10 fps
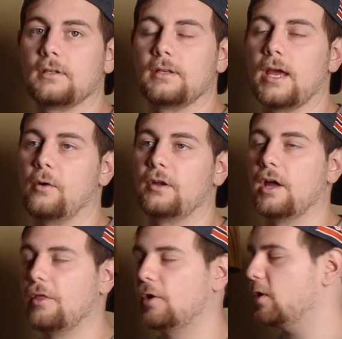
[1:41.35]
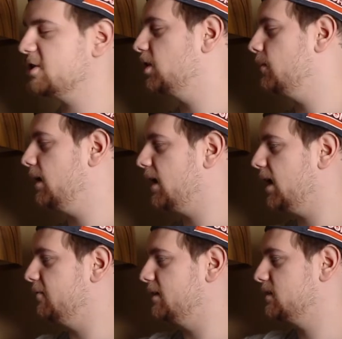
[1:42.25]
Now, another question you may
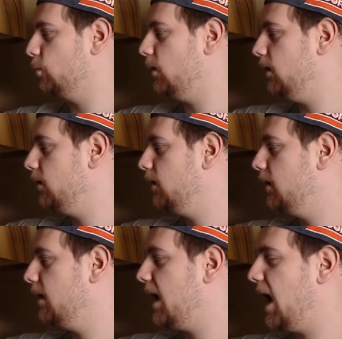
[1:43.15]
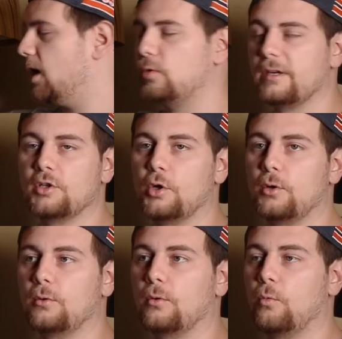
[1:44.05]
have is, well, how do I
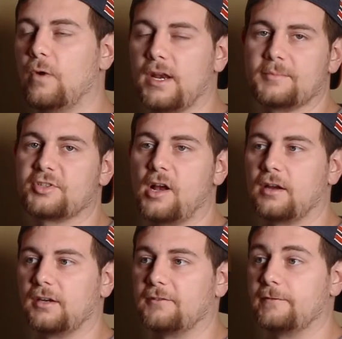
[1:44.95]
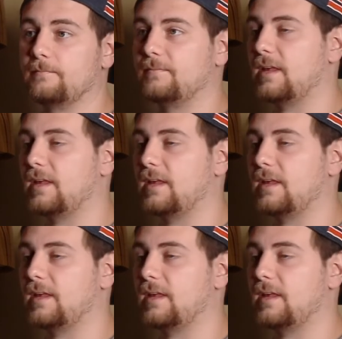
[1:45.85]
know when I'm strong enough?